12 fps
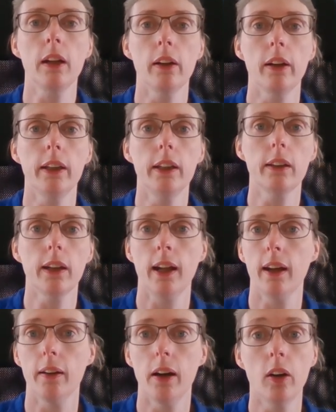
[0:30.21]
like
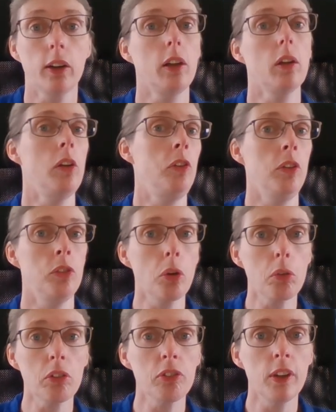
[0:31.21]
archaeology and
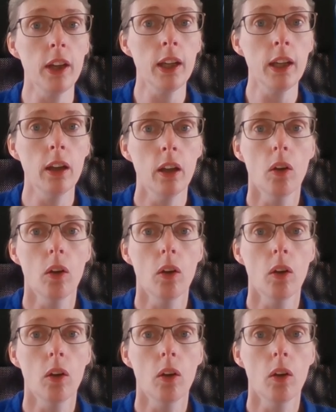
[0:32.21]
geography,